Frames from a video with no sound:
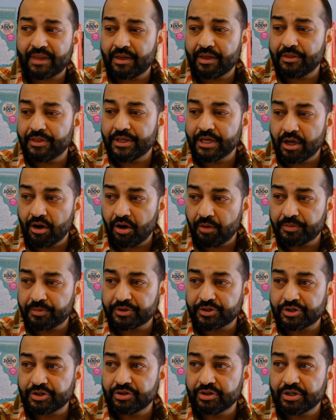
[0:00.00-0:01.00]
The
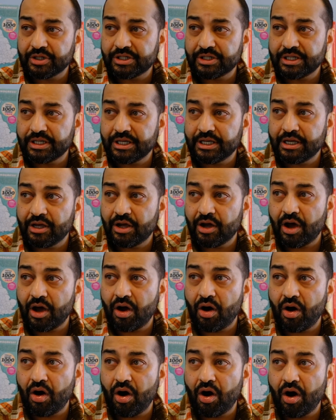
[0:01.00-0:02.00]
opportunity
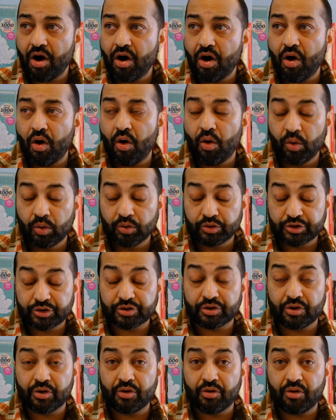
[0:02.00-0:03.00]

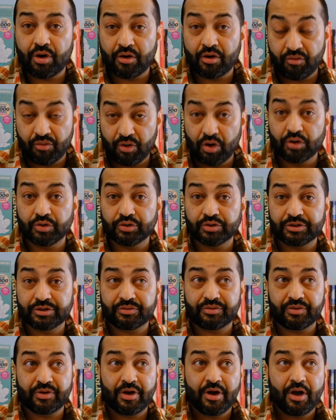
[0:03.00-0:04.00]
also arose
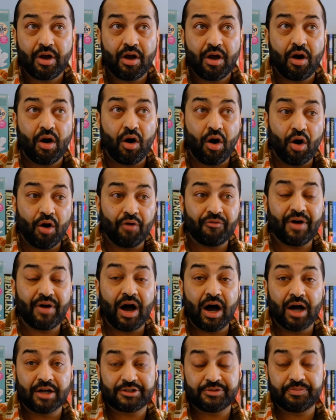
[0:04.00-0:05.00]
of
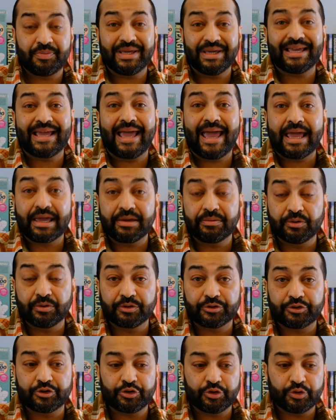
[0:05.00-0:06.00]
us being
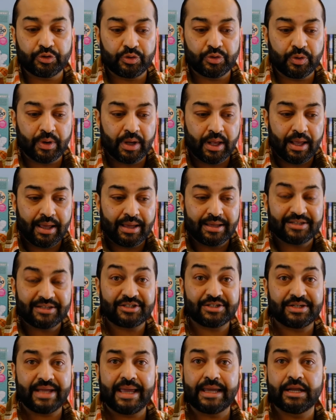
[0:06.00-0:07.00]
able to
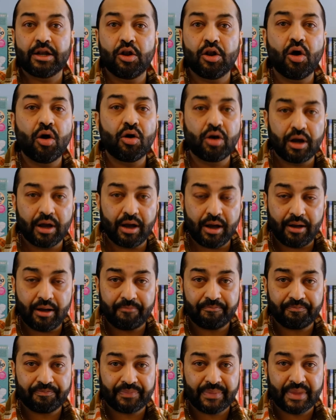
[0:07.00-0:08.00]
stay longer.
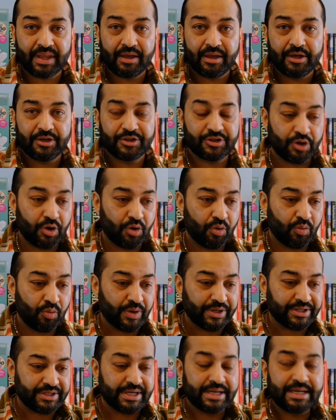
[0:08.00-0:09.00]
So
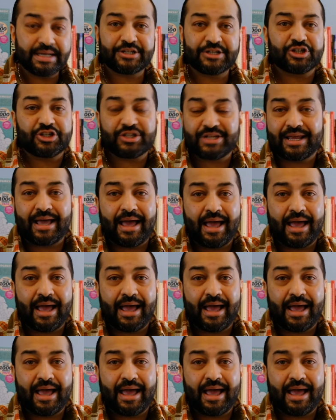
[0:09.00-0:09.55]
we didn't just